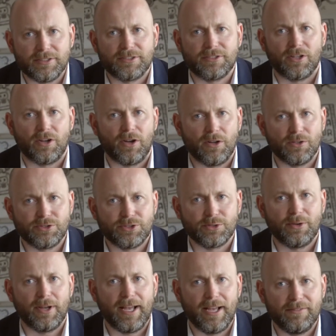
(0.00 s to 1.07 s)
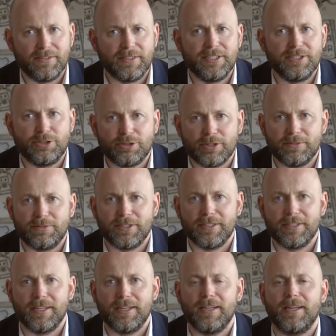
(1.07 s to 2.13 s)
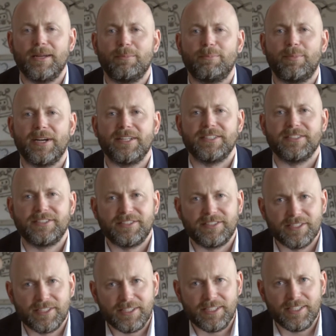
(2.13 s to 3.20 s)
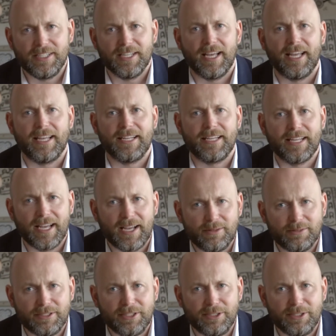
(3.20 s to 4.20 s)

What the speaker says: is also heavily driven by the city and county